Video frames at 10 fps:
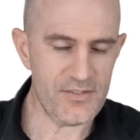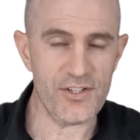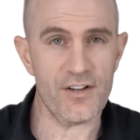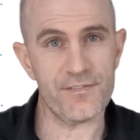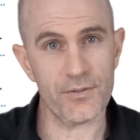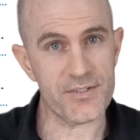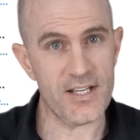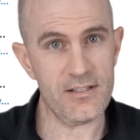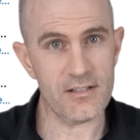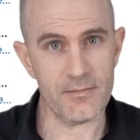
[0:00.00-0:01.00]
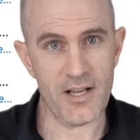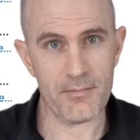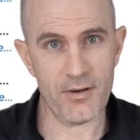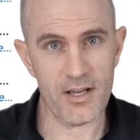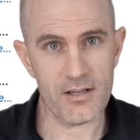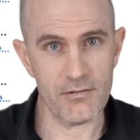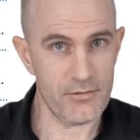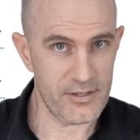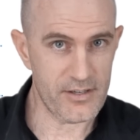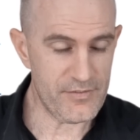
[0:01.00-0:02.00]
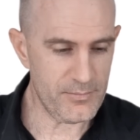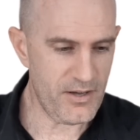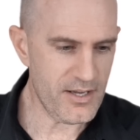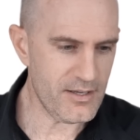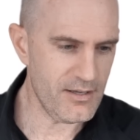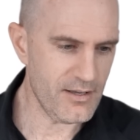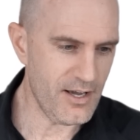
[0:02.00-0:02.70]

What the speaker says: If you go full send on a mountain bike or a gravel bike,